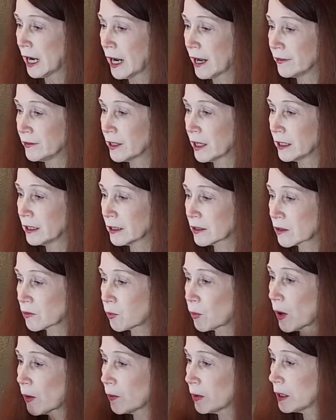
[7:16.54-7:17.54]
And then
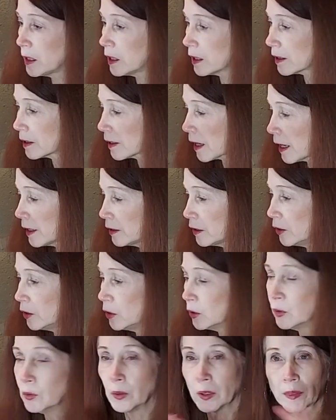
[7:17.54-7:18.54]
it's what we decide to
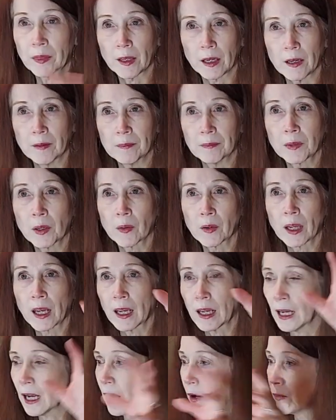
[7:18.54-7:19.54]
do with them,
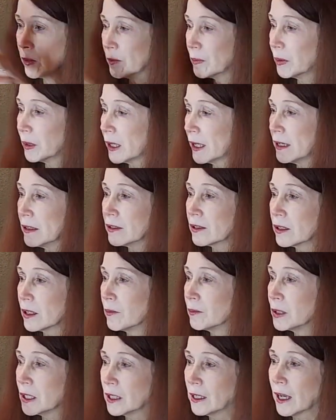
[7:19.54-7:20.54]
okay? How we place
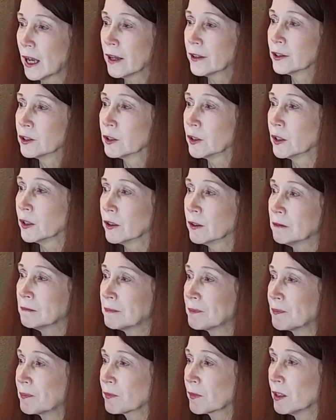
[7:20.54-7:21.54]
them together,
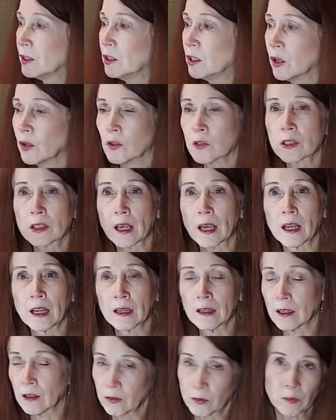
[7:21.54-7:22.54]
you know,
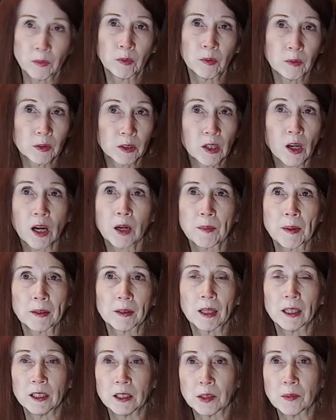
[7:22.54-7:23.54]
say, we'll talk
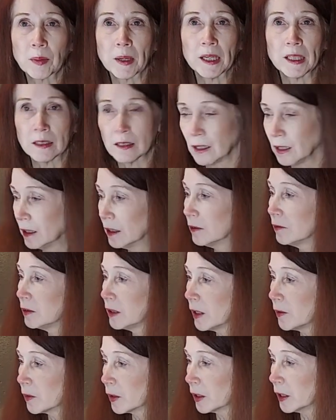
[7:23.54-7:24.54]
about that in the painting
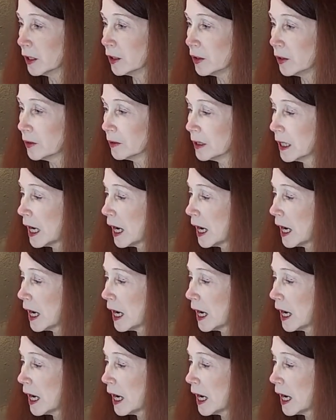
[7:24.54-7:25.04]
that we're gonna do.